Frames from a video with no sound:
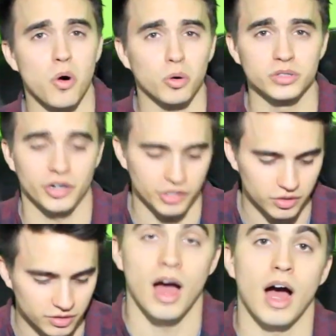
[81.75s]
old are
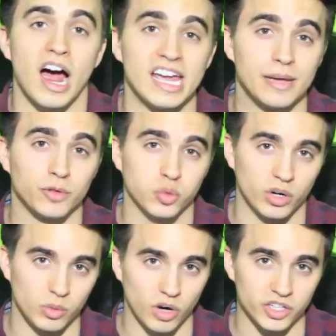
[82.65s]
you? I am
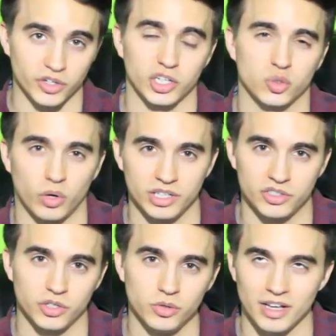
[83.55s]
21, turning
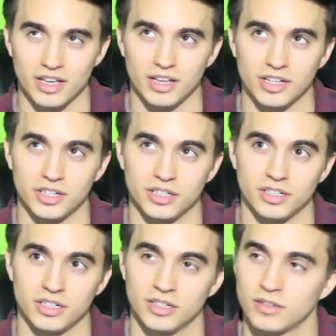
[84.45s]
22
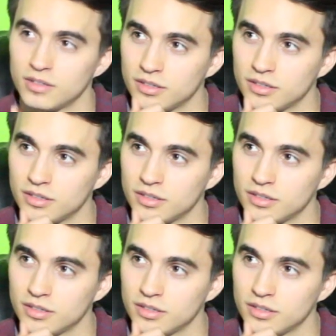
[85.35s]
in